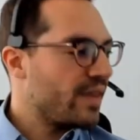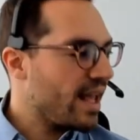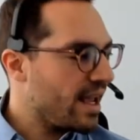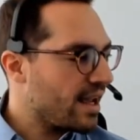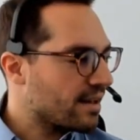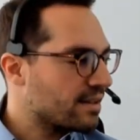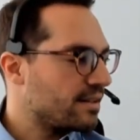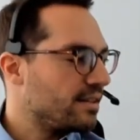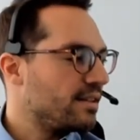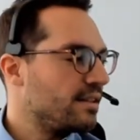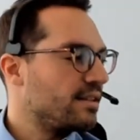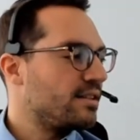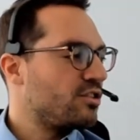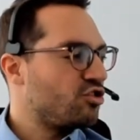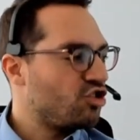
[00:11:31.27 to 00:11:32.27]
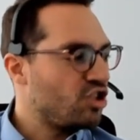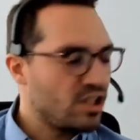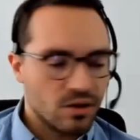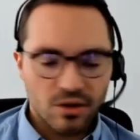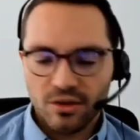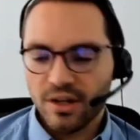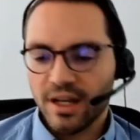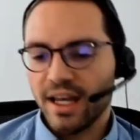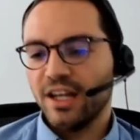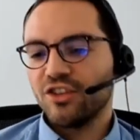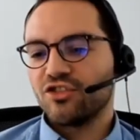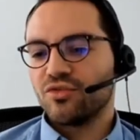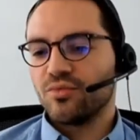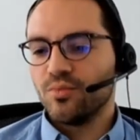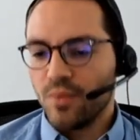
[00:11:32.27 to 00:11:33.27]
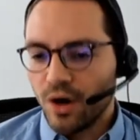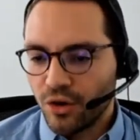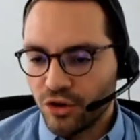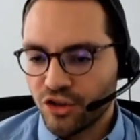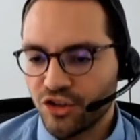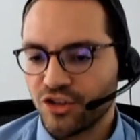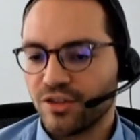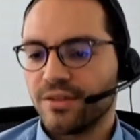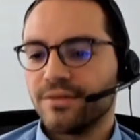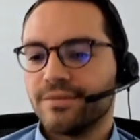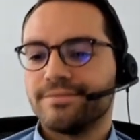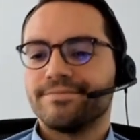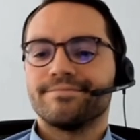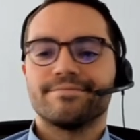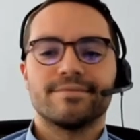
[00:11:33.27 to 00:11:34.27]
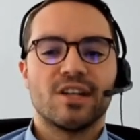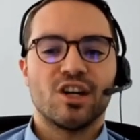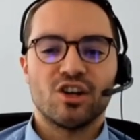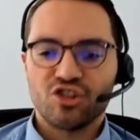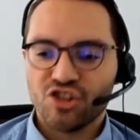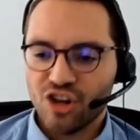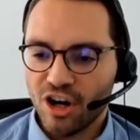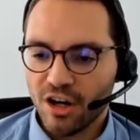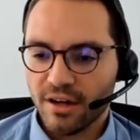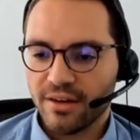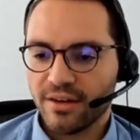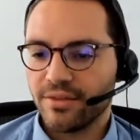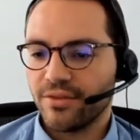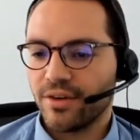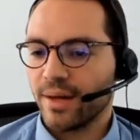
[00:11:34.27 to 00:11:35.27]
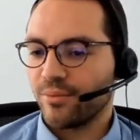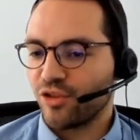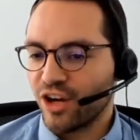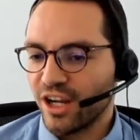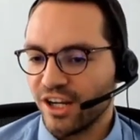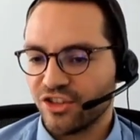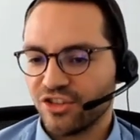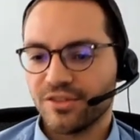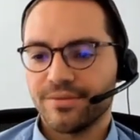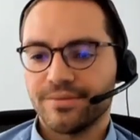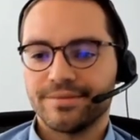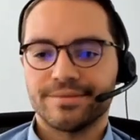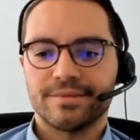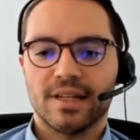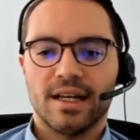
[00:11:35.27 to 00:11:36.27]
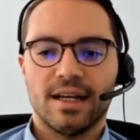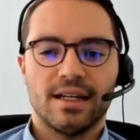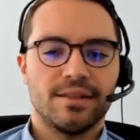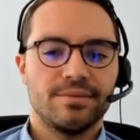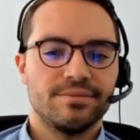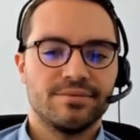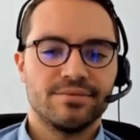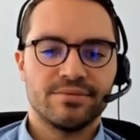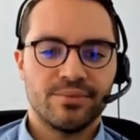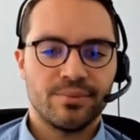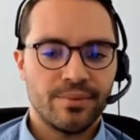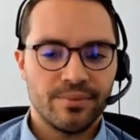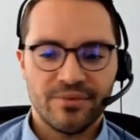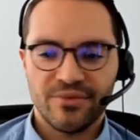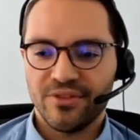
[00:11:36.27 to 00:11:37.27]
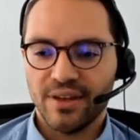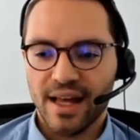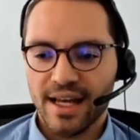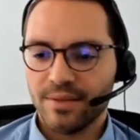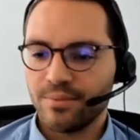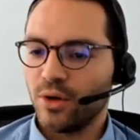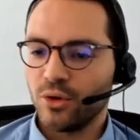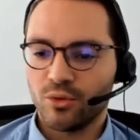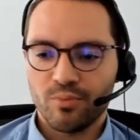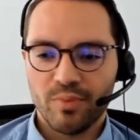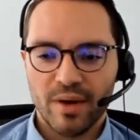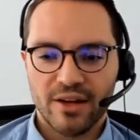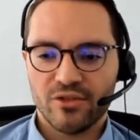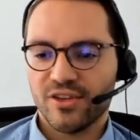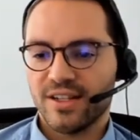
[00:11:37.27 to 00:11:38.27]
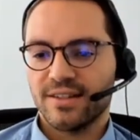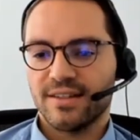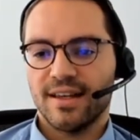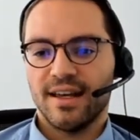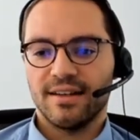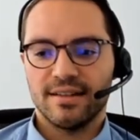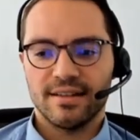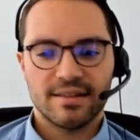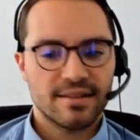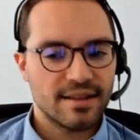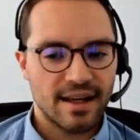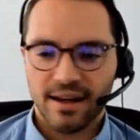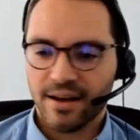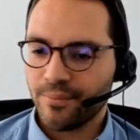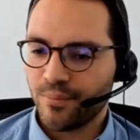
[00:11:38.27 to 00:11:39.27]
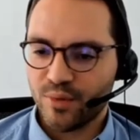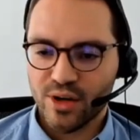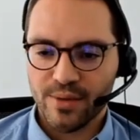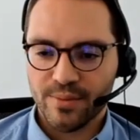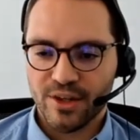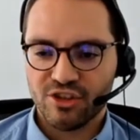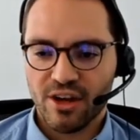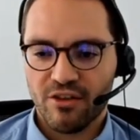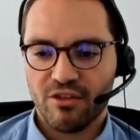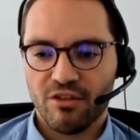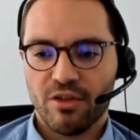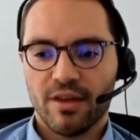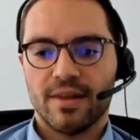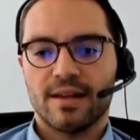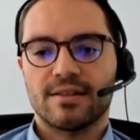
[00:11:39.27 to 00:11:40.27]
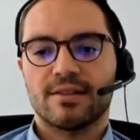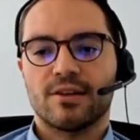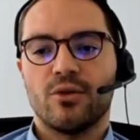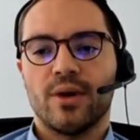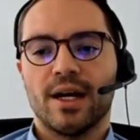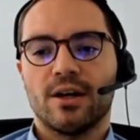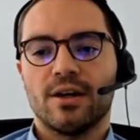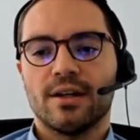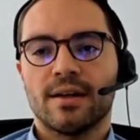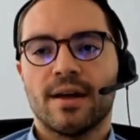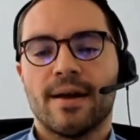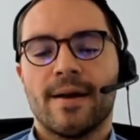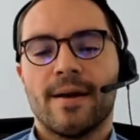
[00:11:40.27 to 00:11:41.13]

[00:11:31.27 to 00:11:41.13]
access, geolocation, motion, shock, vibration, flight mode, battery status, like pretty much everything that's going on.